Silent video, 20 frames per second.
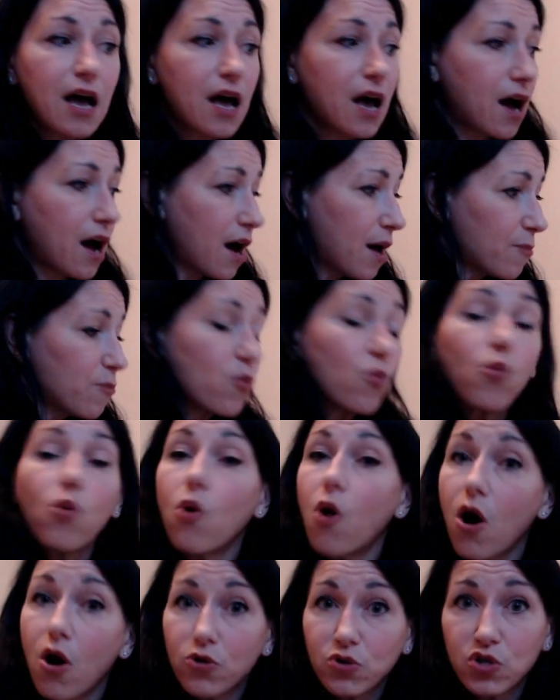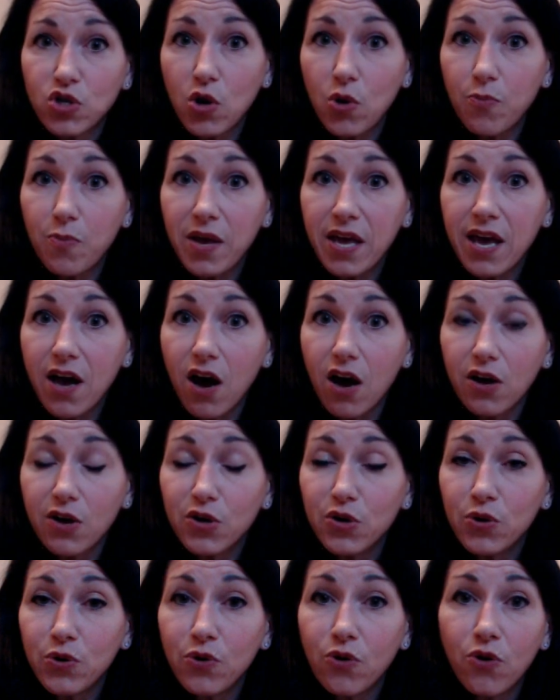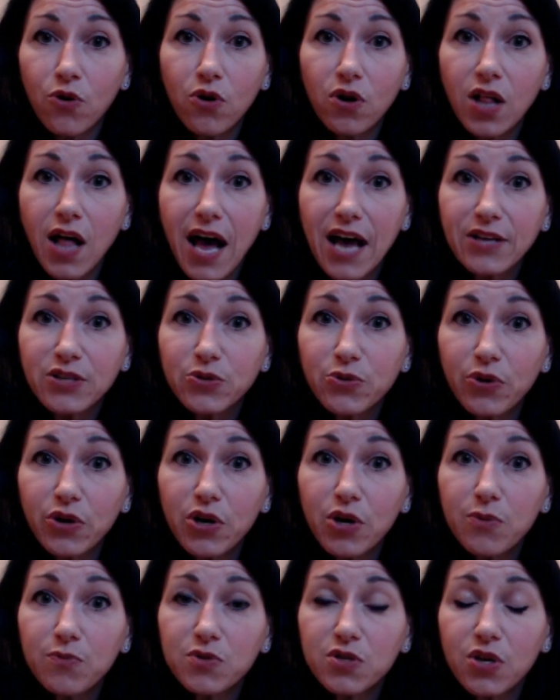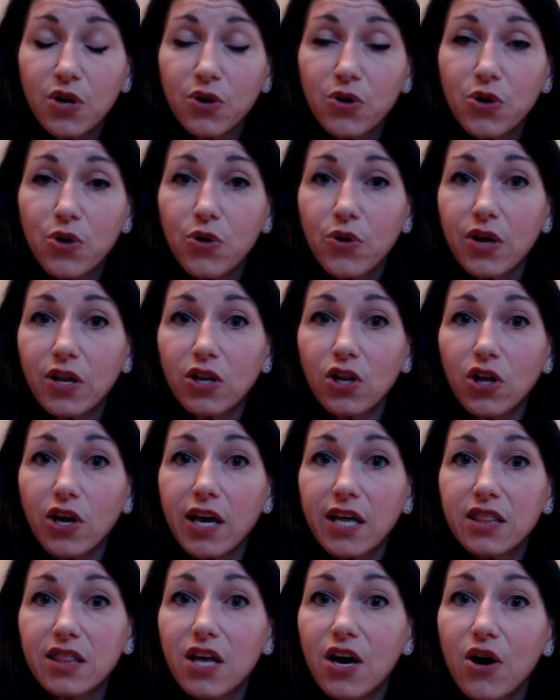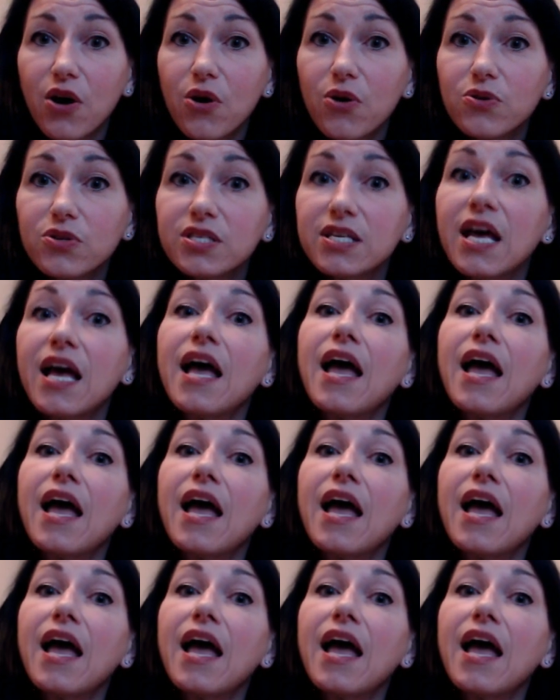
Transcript: um, will also be on Google Classroom, so you could look at those.